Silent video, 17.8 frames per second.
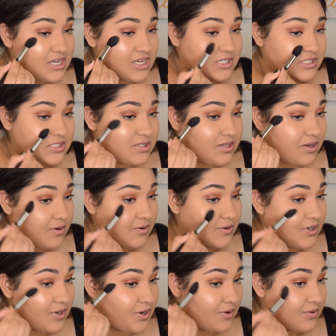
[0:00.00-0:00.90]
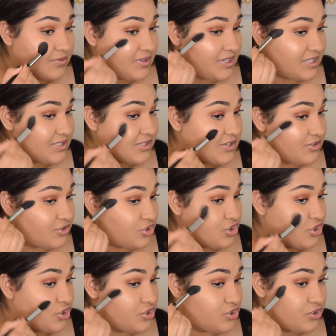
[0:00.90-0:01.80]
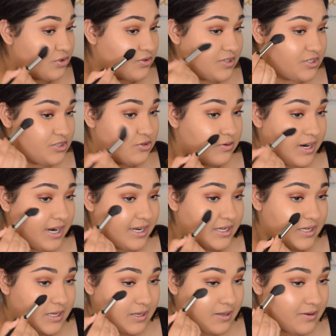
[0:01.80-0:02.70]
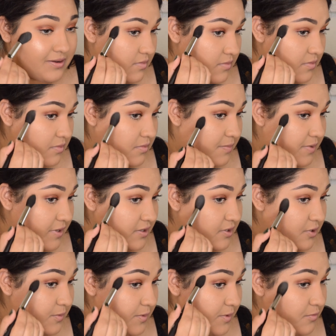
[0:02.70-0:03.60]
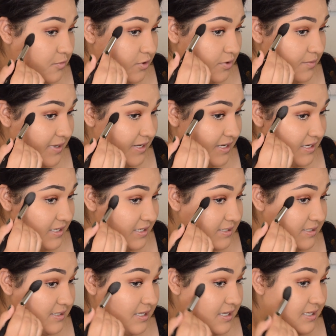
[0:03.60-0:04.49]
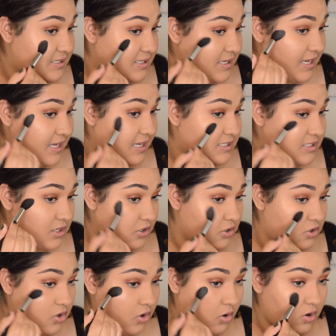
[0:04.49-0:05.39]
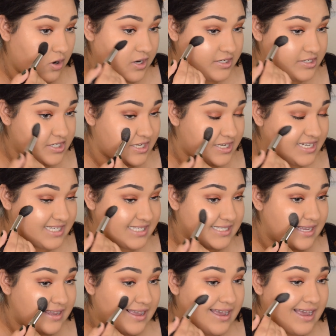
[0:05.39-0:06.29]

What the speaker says: so you know, this should do the trick. I'm gonna apply a little bit more because this is gorgeous.